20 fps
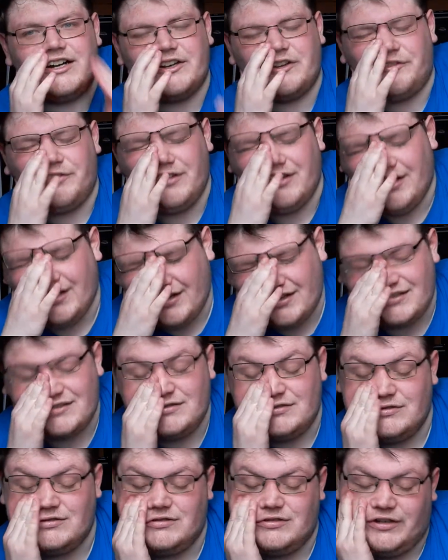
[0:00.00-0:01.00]
I just feel like
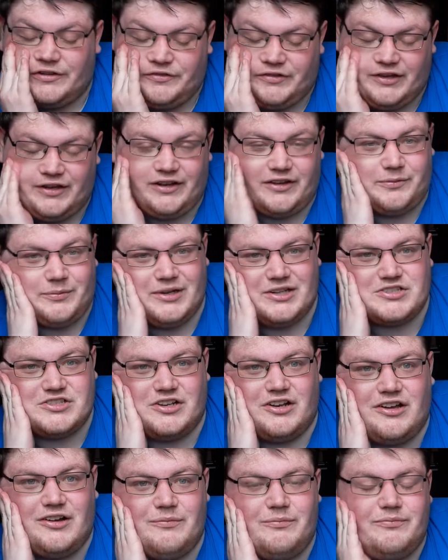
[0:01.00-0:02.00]
I've seen this match a
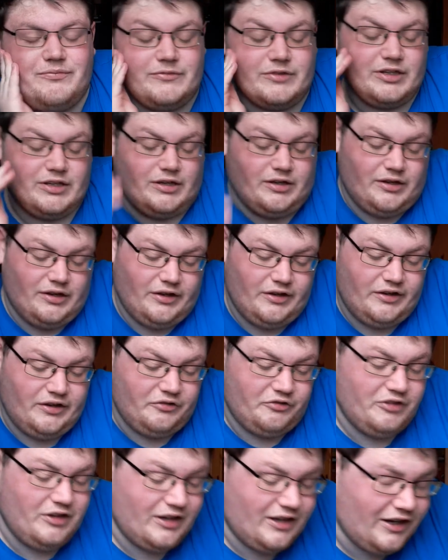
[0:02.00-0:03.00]
lot. I
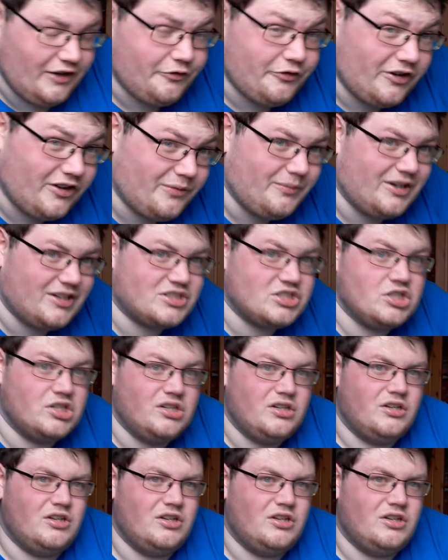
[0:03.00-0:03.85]
didn't really care for this match.